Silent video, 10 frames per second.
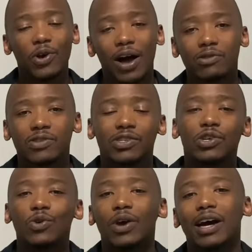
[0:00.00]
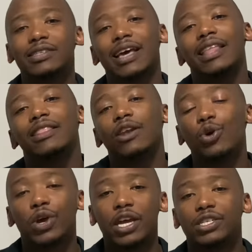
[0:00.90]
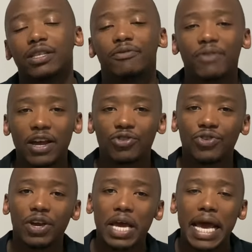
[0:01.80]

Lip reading: I'll see you guys at the location, the factory,